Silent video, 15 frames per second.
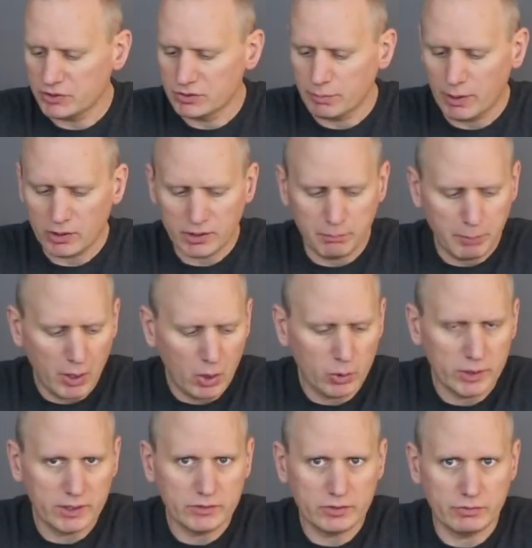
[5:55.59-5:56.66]
about
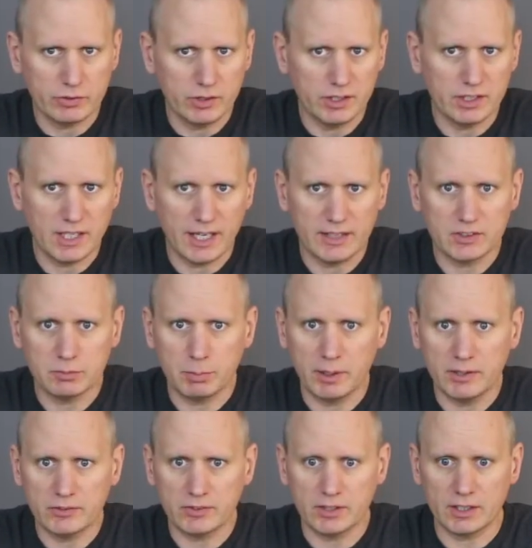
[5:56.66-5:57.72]
components, if you need guide
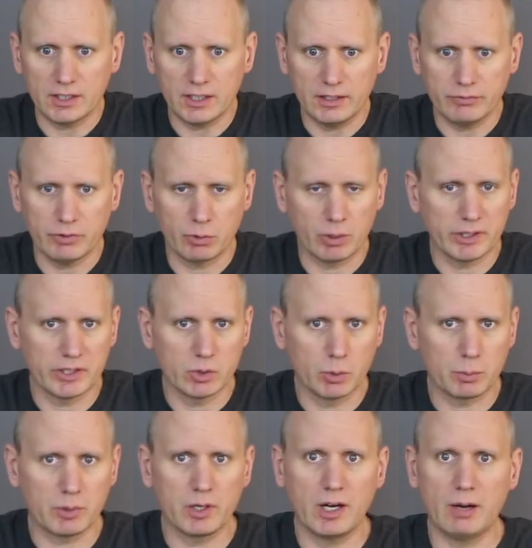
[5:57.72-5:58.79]
spacing, if you run into a
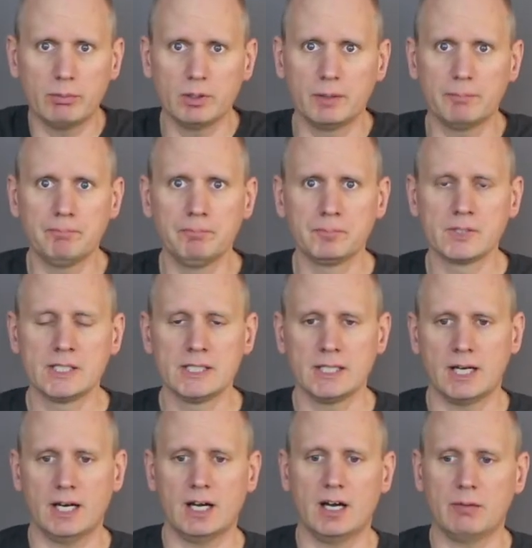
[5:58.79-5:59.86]
problem,
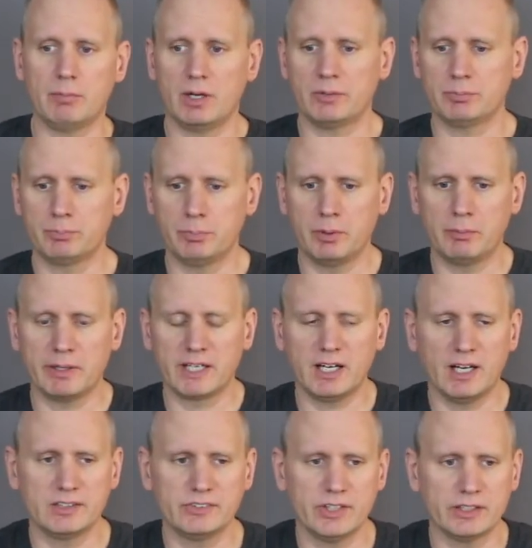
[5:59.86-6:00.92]
I'll put my
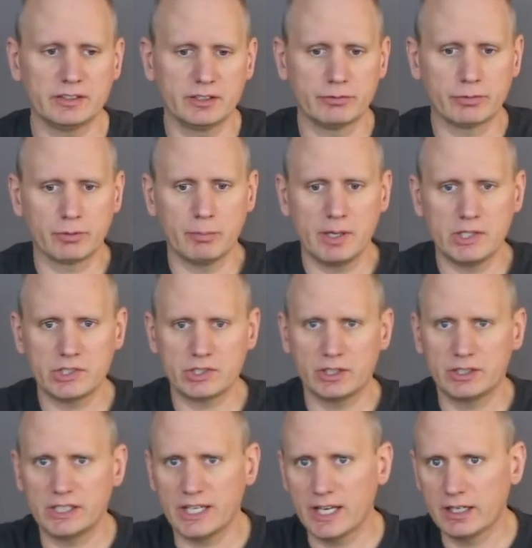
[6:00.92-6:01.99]
contact information
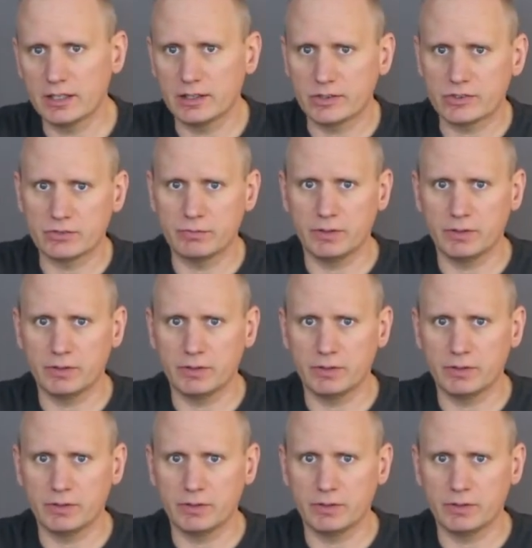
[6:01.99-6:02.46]
at the end of this